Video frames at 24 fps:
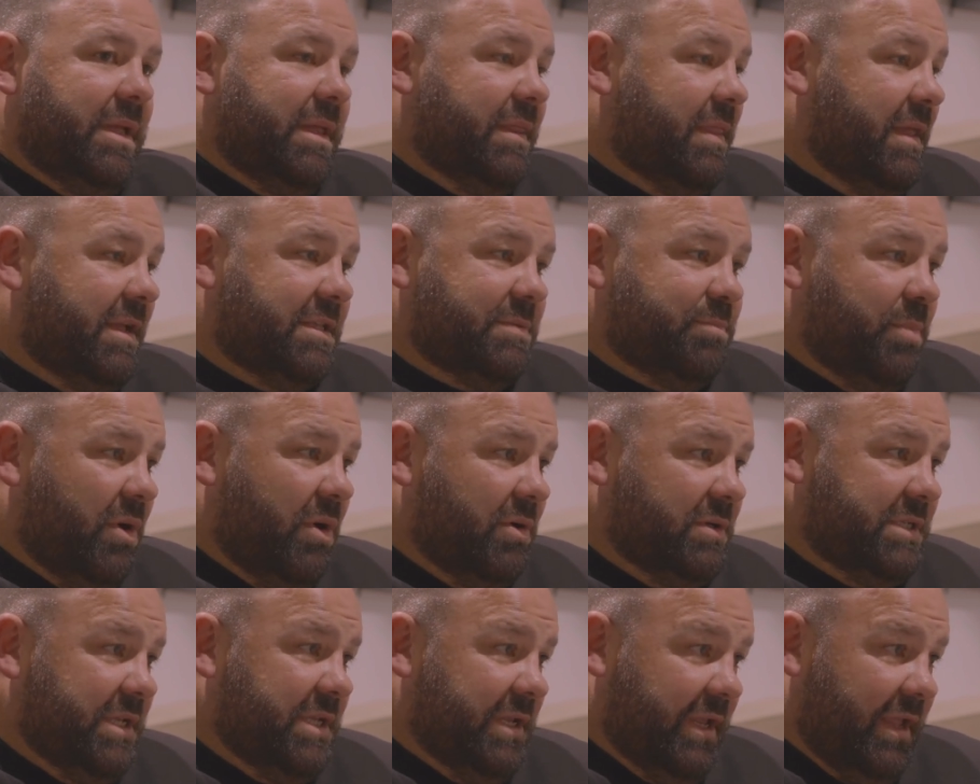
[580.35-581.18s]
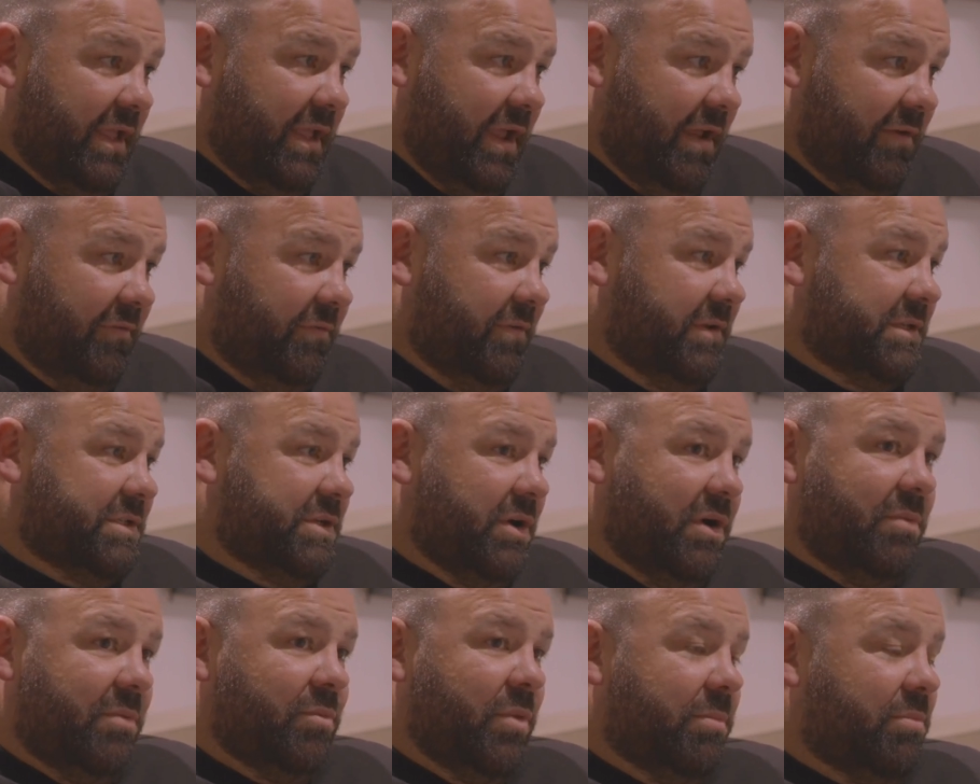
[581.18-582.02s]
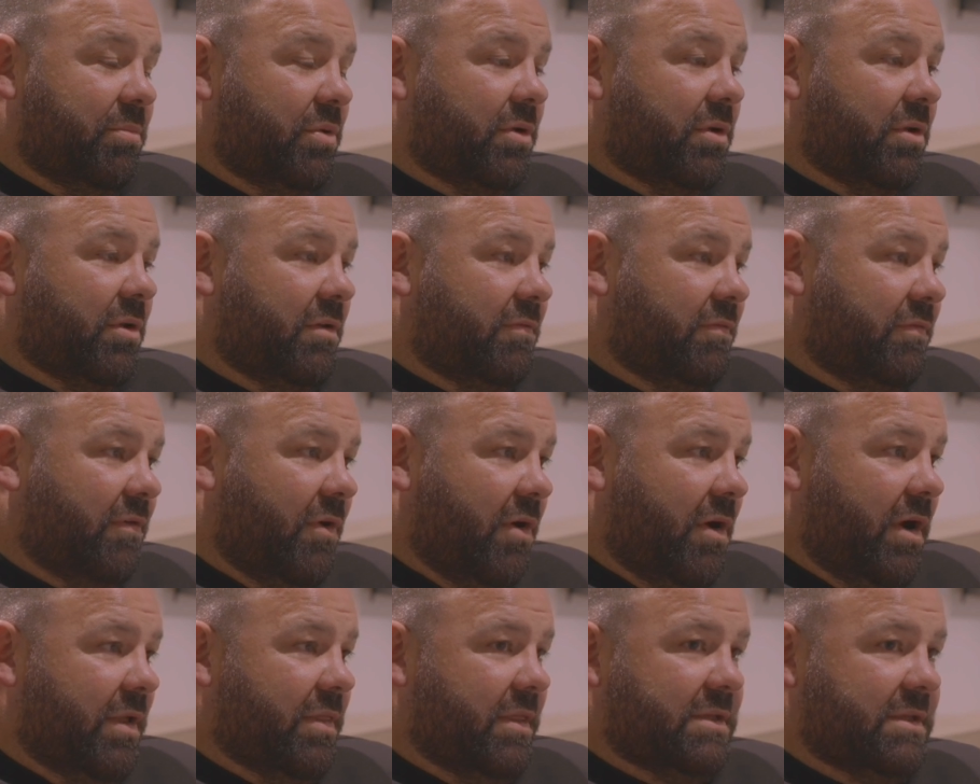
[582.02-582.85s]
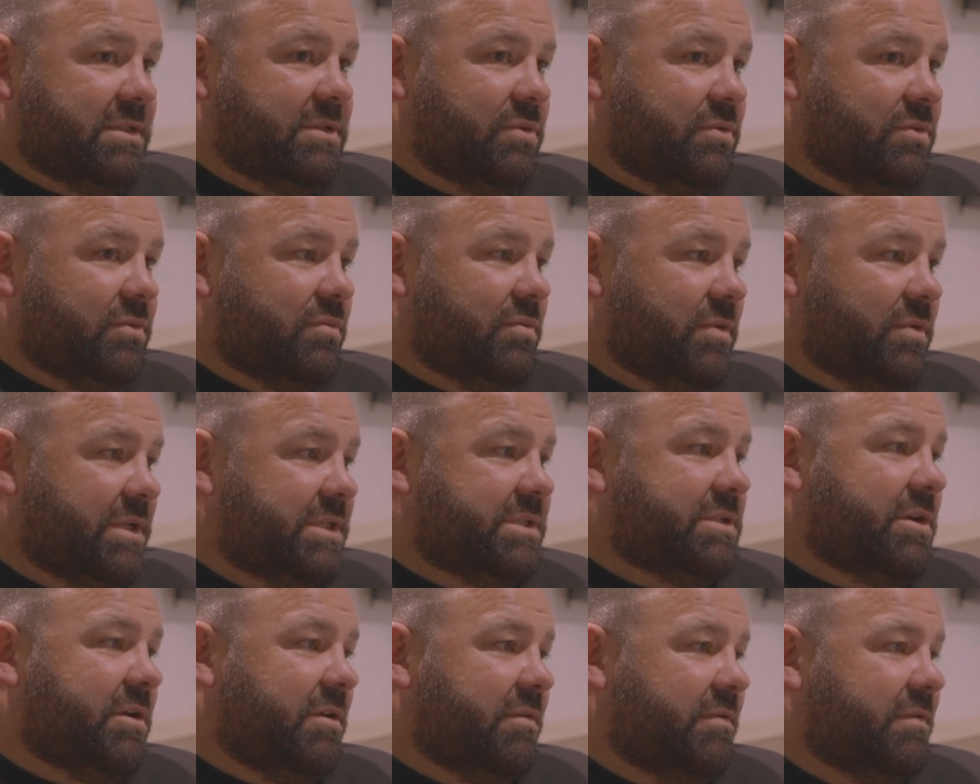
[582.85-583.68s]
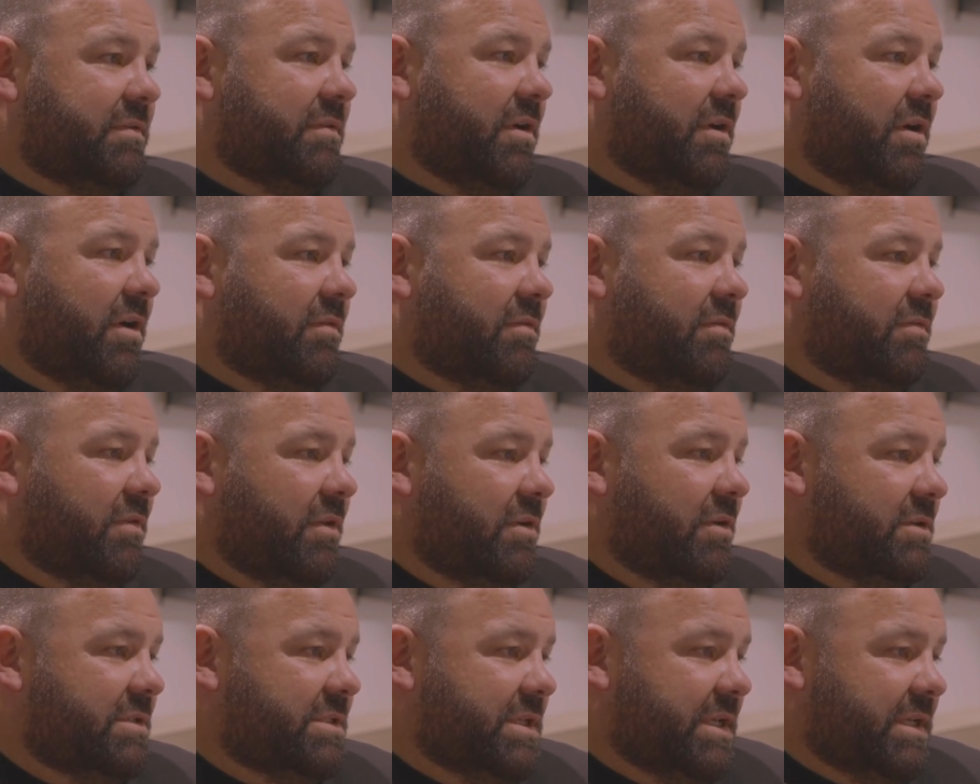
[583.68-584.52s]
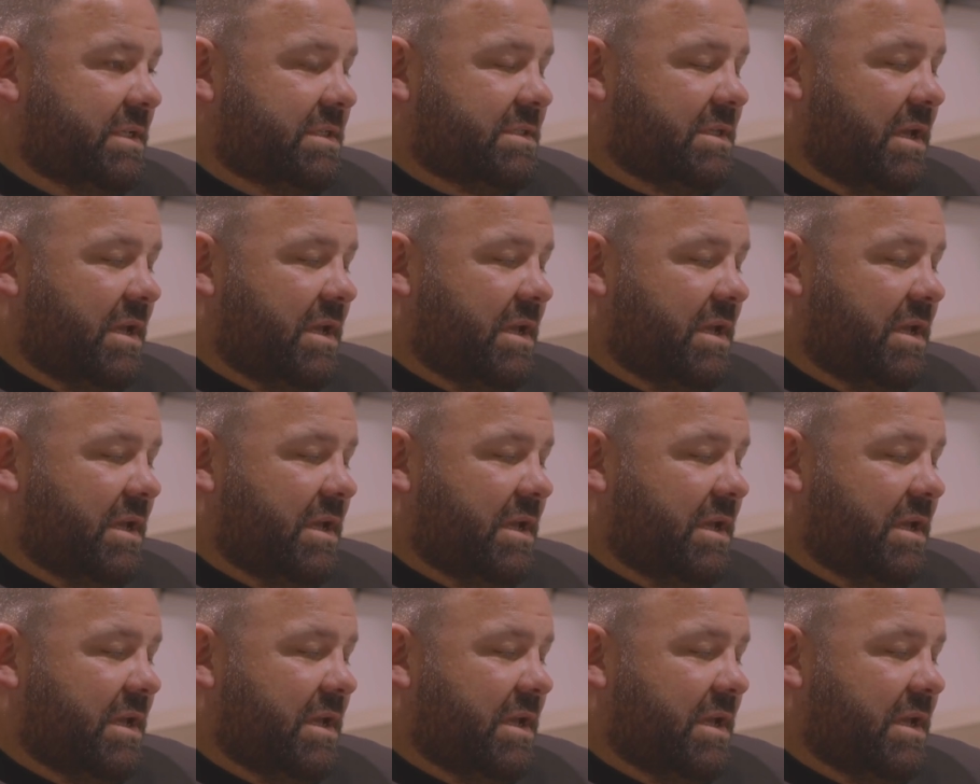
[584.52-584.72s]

that's boxing. Every time we put on a fight, there's a risk of losing.